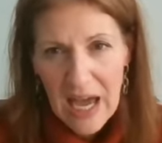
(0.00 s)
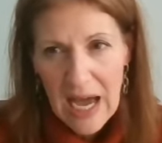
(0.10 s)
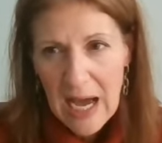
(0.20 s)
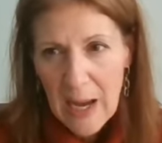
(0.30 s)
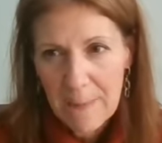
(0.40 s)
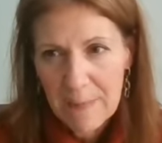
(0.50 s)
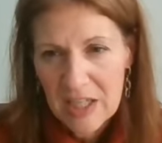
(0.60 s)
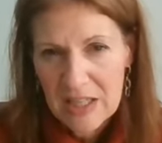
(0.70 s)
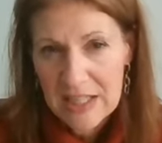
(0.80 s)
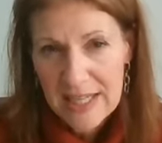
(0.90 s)

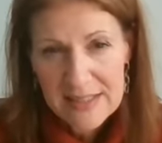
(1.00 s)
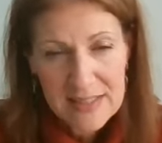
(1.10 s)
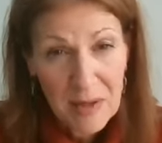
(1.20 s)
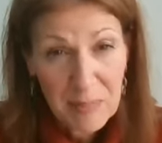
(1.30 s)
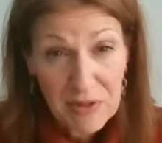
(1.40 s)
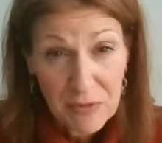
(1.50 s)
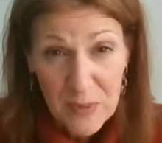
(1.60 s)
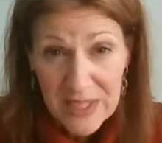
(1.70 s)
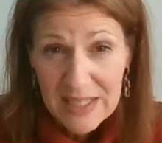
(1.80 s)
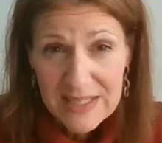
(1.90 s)
in the next couple of
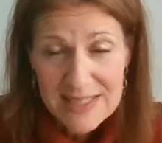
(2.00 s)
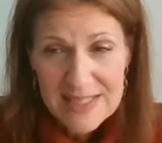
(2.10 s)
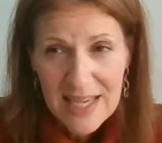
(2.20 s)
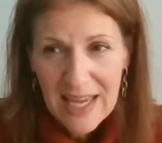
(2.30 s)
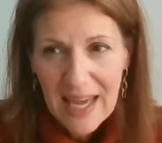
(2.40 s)
weeks.